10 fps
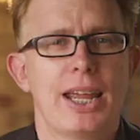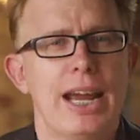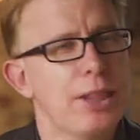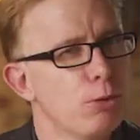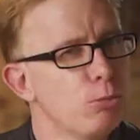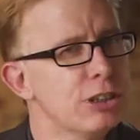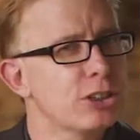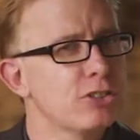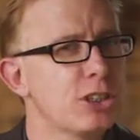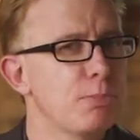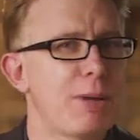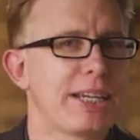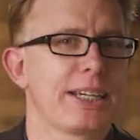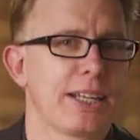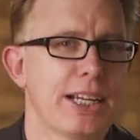At the risk of
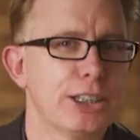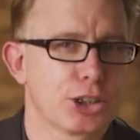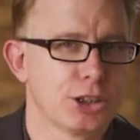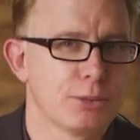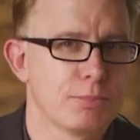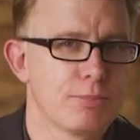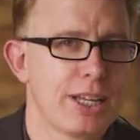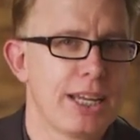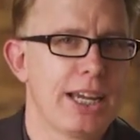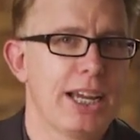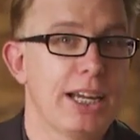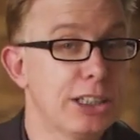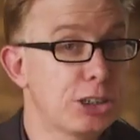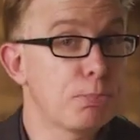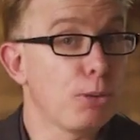speculation,
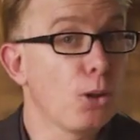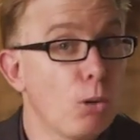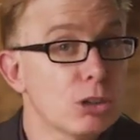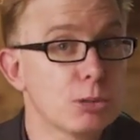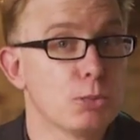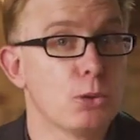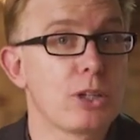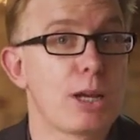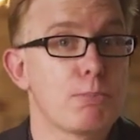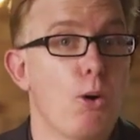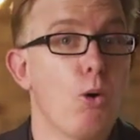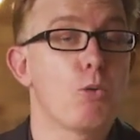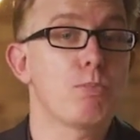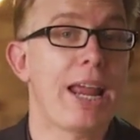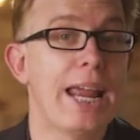it's plausible that
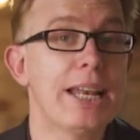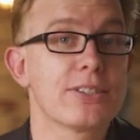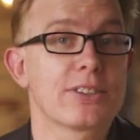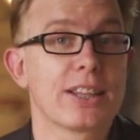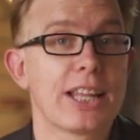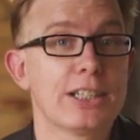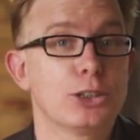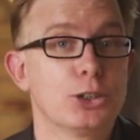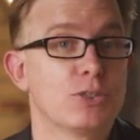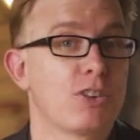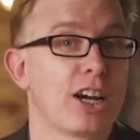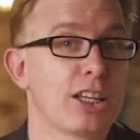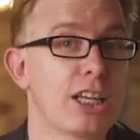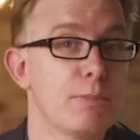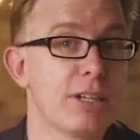Paul penned the letter to
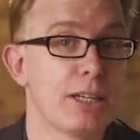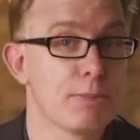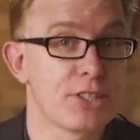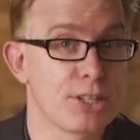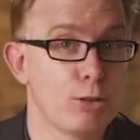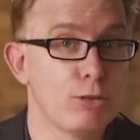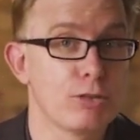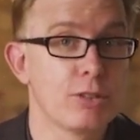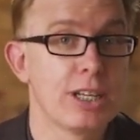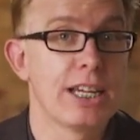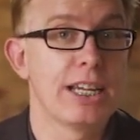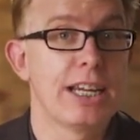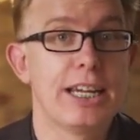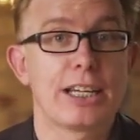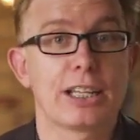Philemon himself.
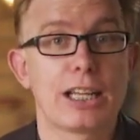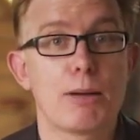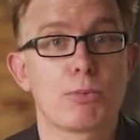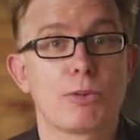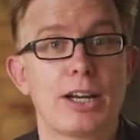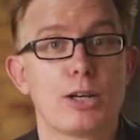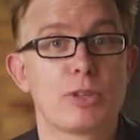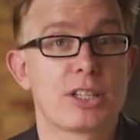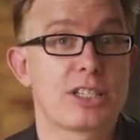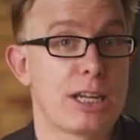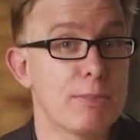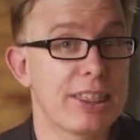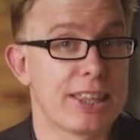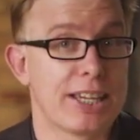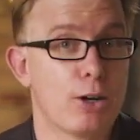He collaborated with
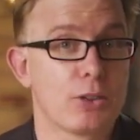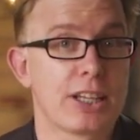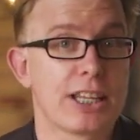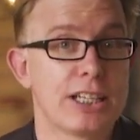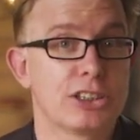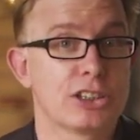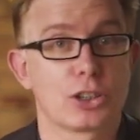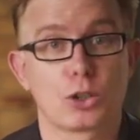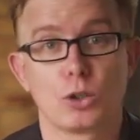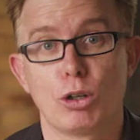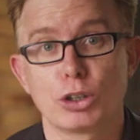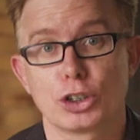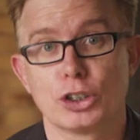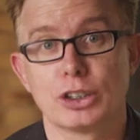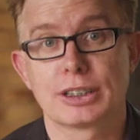Timothy on the letter to the
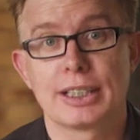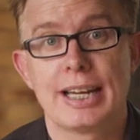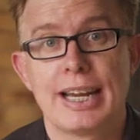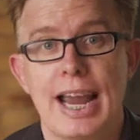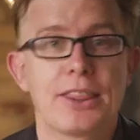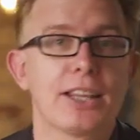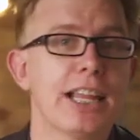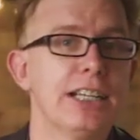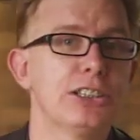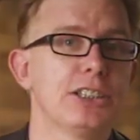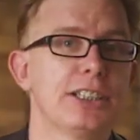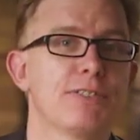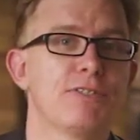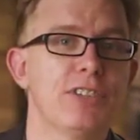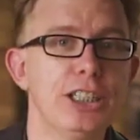Colossians, and the letter to the
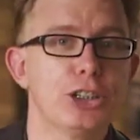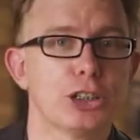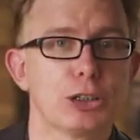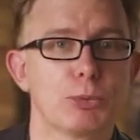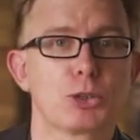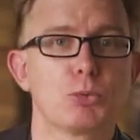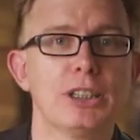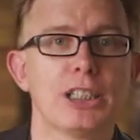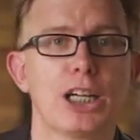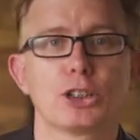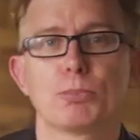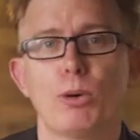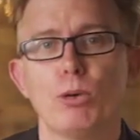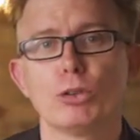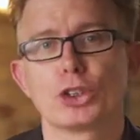Ephesians was written under
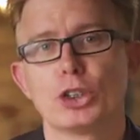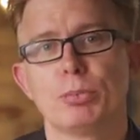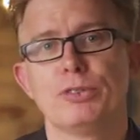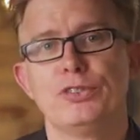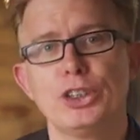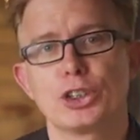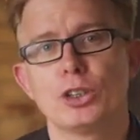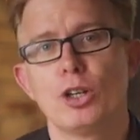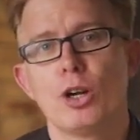Paul's supervision